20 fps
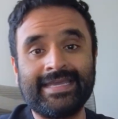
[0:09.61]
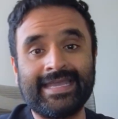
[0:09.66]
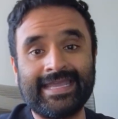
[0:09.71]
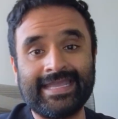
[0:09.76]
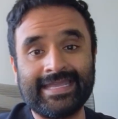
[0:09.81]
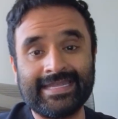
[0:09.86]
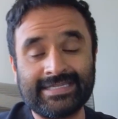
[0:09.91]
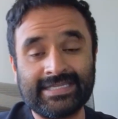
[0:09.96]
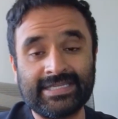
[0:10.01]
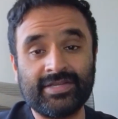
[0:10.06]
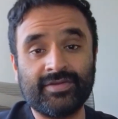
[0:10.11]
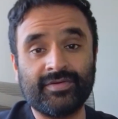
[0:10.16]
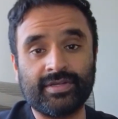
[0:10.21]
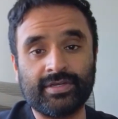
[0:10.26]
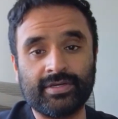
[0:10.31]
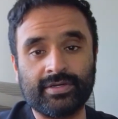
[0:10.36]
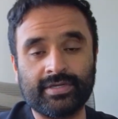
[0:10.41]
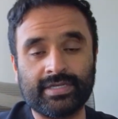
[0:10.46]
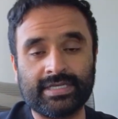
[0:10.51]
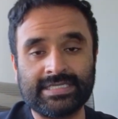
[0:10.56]

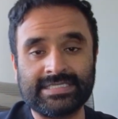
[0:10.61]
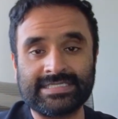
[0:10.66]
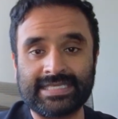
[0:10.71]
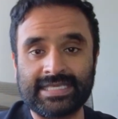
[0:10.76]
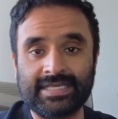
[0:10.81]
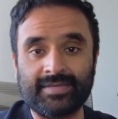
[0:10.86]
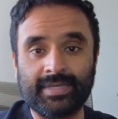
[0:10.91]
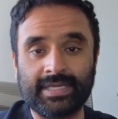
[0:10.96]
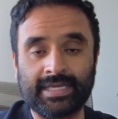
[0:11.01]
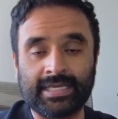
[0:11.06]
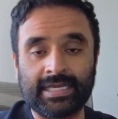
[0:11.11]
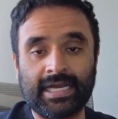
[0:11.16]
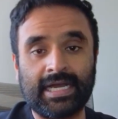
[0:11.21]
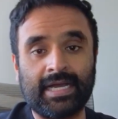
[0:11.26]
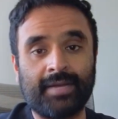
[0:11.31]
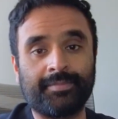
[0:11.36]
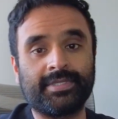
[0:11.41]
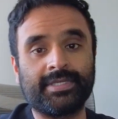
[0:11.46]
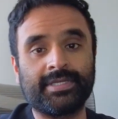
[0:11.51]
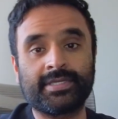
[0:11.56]
anterior ischemic
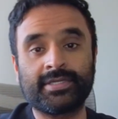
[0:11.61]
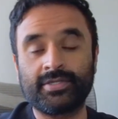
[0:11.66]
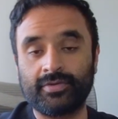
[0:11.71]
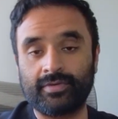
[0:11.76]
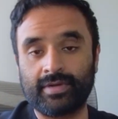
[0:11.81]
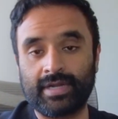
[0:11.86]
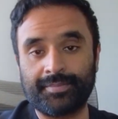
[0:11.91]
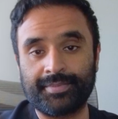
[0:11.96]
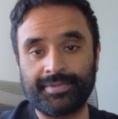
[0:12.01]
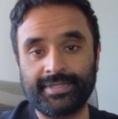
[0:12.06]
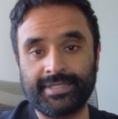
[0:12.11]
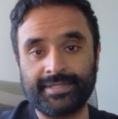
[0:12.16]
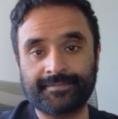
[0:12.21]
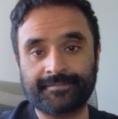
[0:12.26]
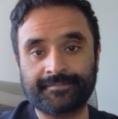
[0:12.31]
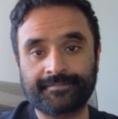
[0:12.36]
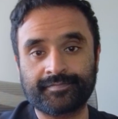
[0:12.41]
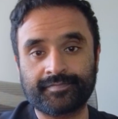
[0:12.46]
optic neuropathy.